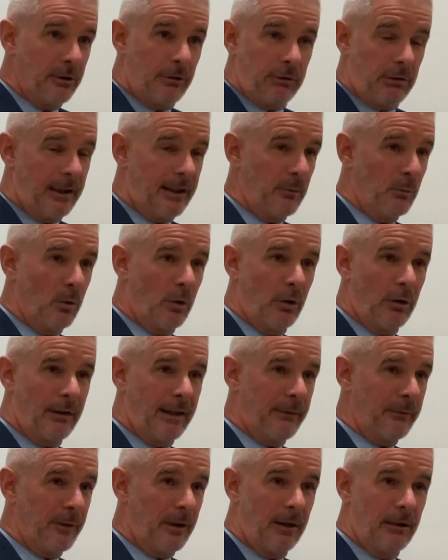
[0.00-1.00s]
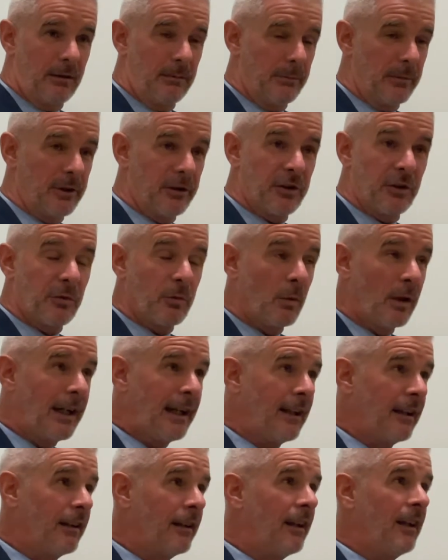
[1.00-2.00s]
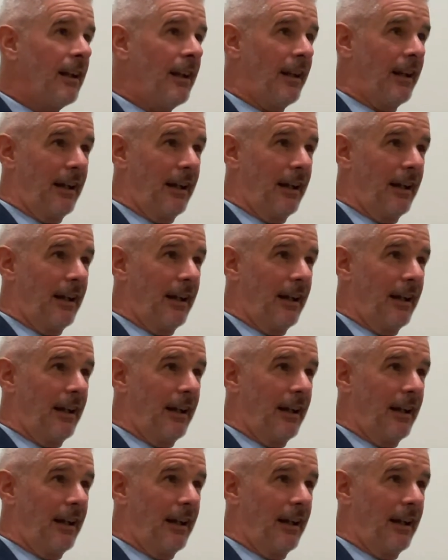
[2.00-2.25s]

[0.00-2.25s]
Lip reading: Ukraine war environment as well.